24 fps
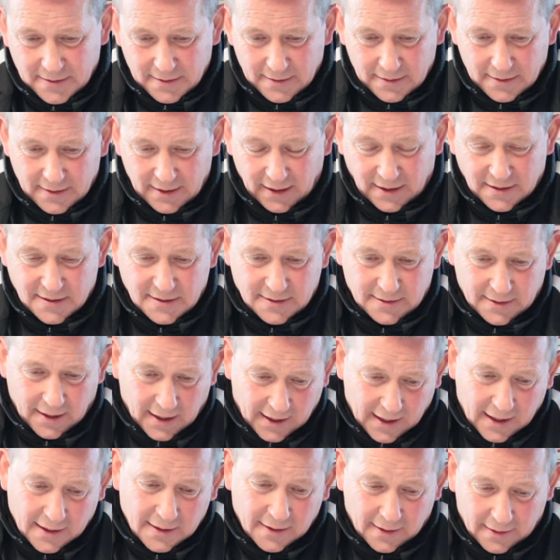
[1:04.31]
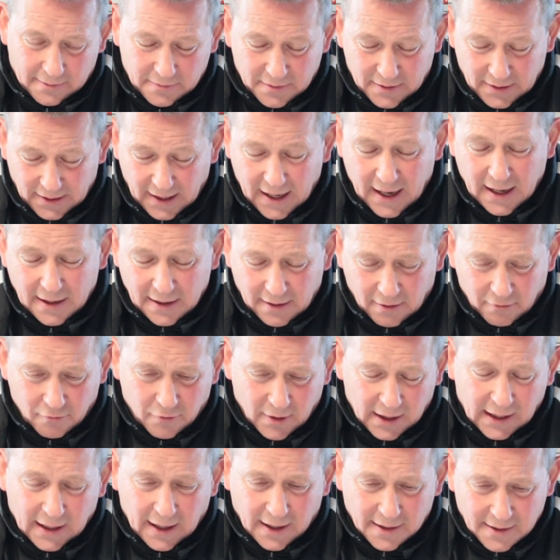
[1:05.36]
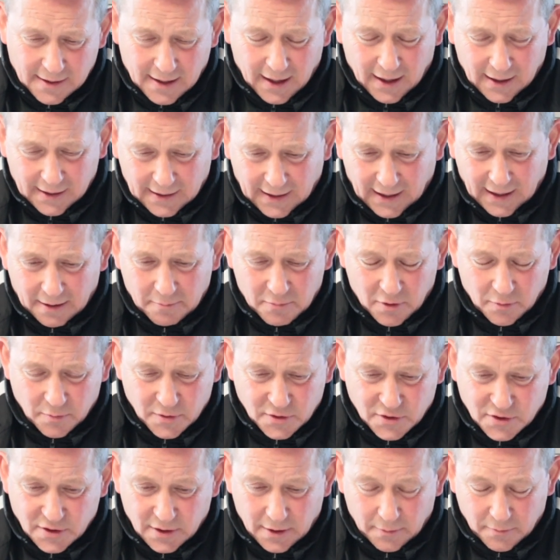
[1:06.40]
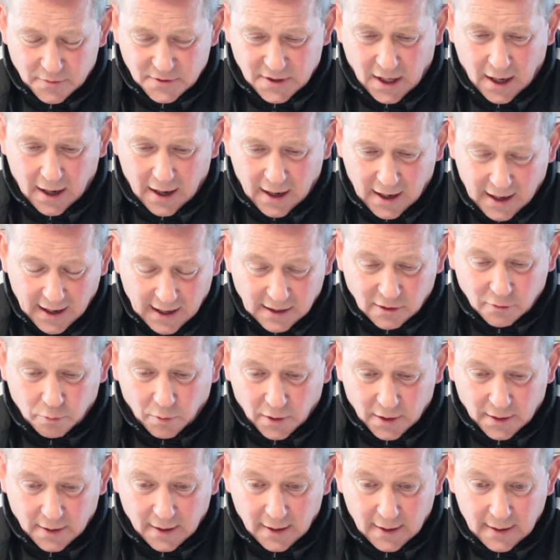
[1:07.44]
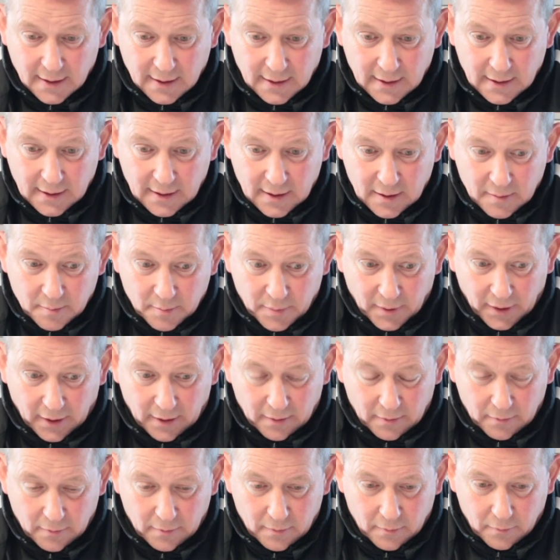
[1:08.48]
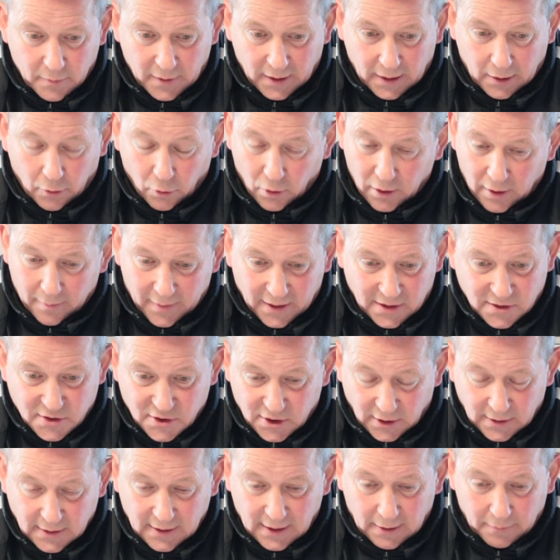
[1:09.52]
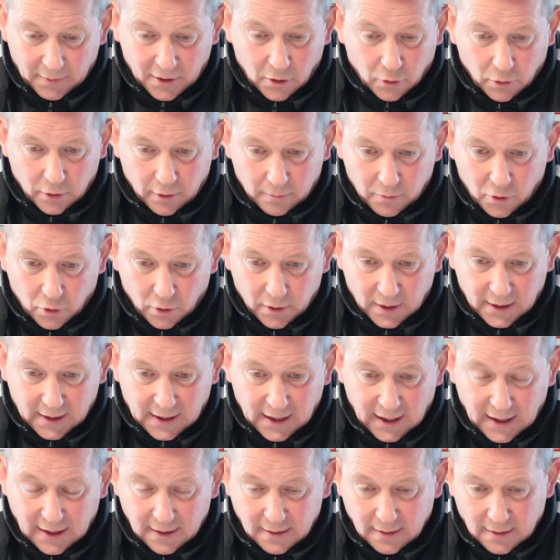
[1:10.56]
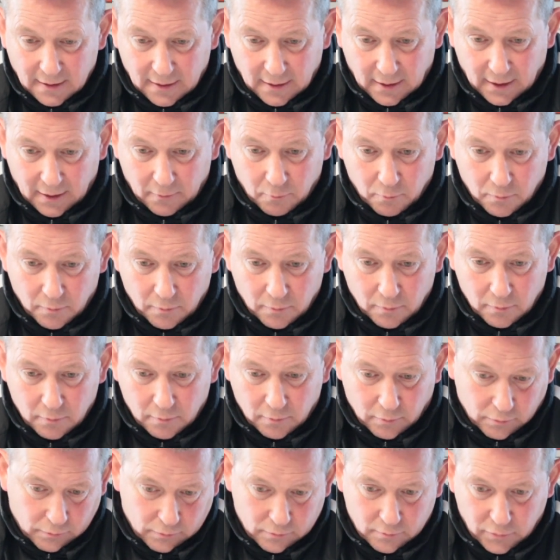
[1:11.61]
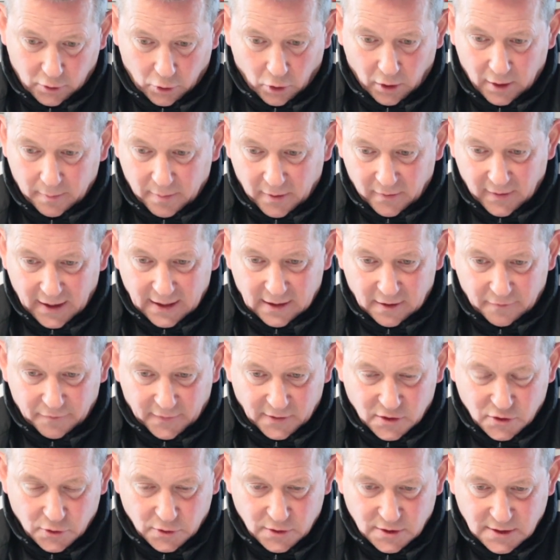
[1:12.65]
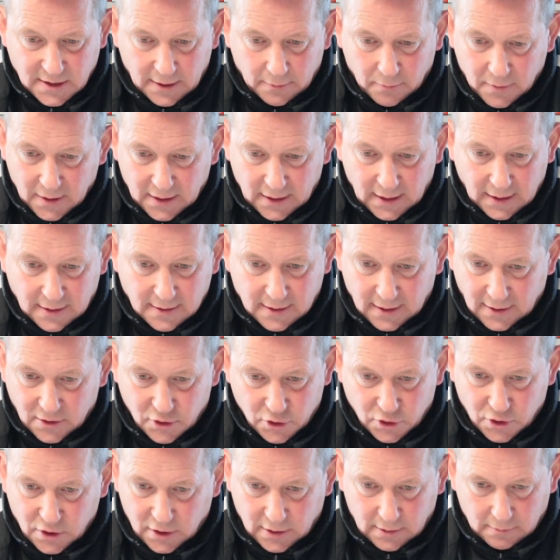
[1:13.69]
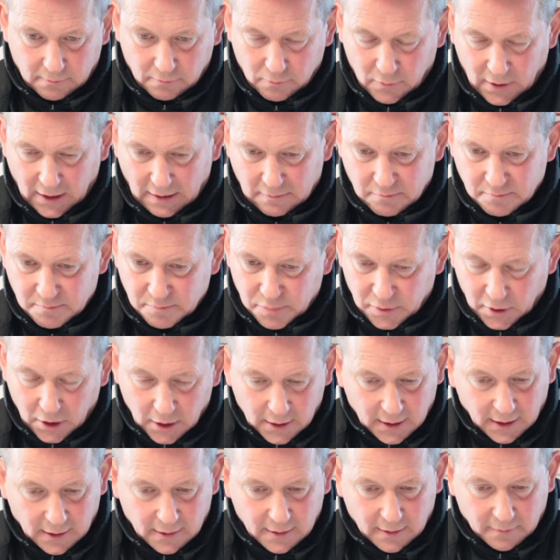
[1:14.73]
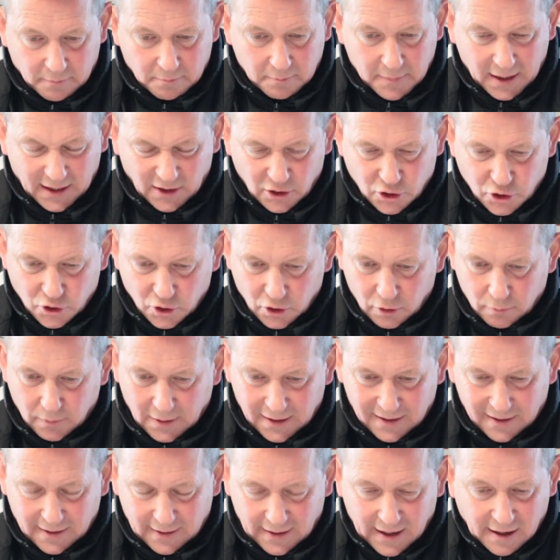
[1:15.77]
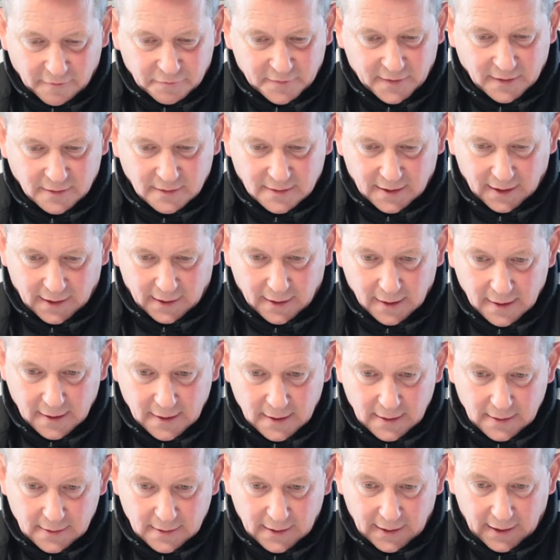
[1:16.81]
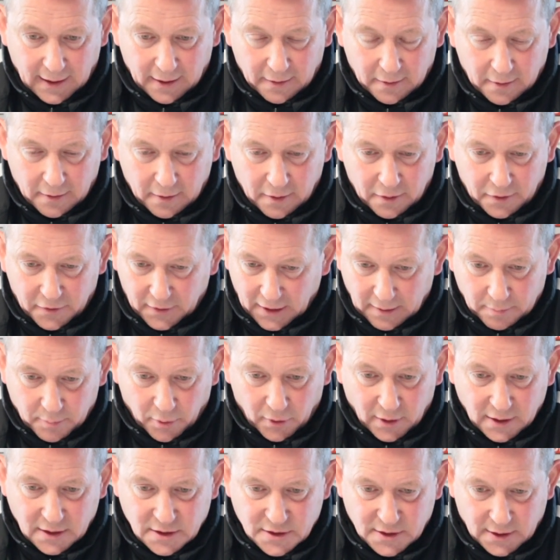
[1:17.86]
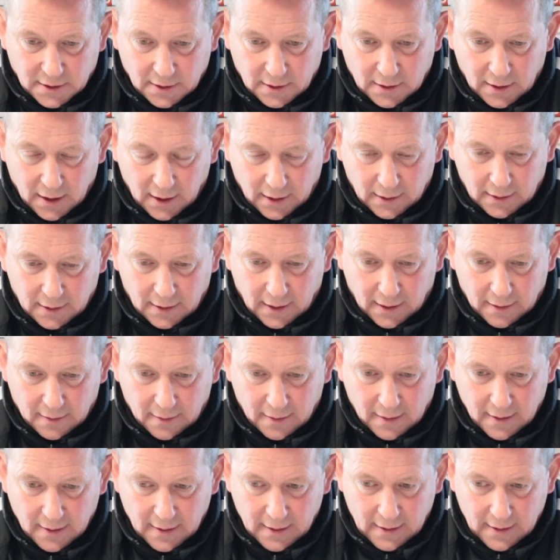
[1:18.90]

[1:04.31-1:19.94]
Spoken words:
Chris, and yeah, you're right, in that game it was a hard one, but we got them on Sunday, we got them going again, and we're going to be ready for Tuesday. We need to just keep plugging and making sure we're grafting to get 3 points and get